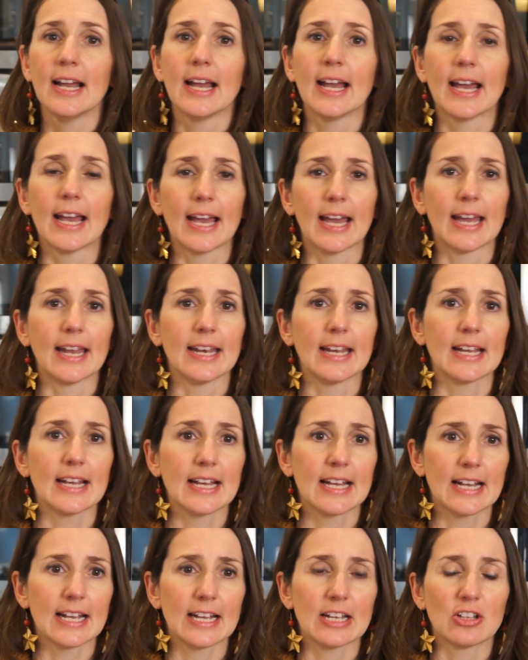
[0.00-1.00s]
and
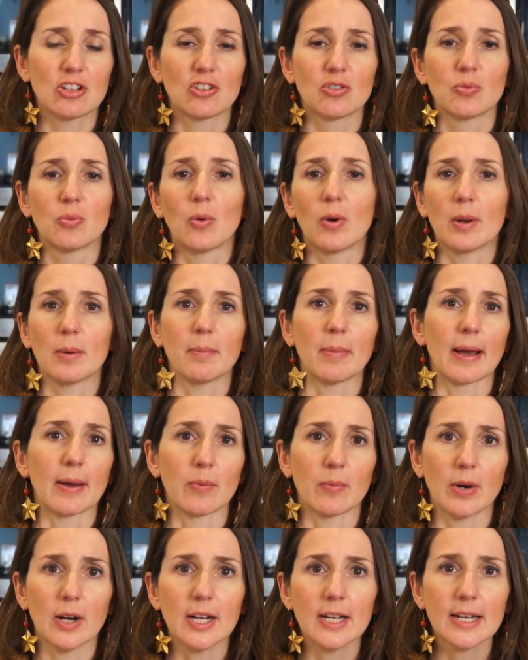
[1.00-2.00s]
each one by
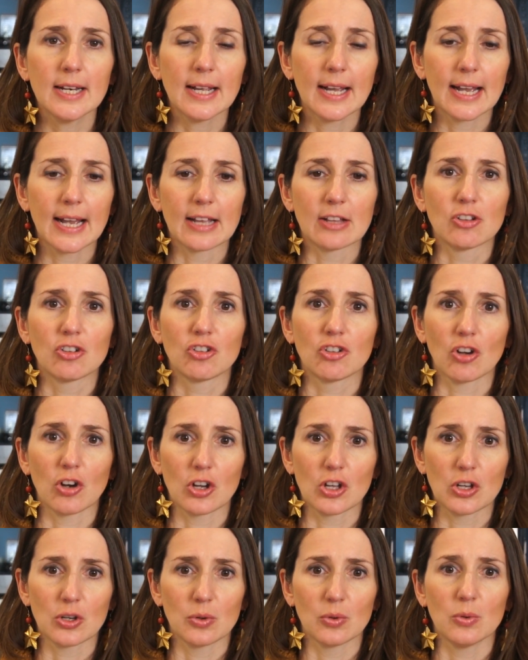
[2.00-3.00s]
one, and show
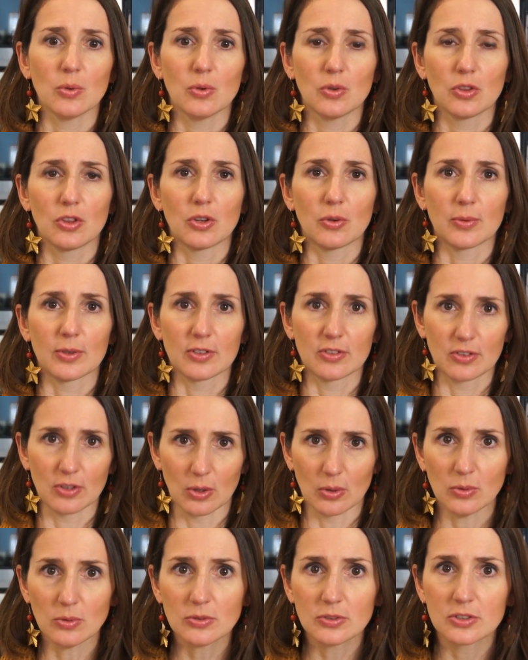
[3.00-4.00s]
you the
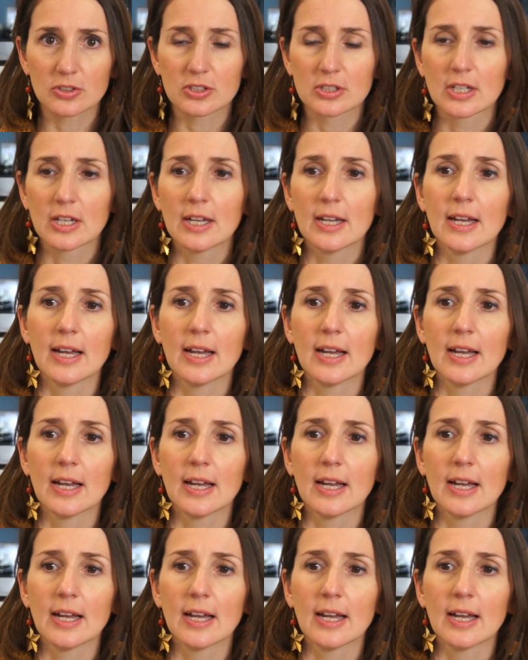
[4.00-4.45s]
results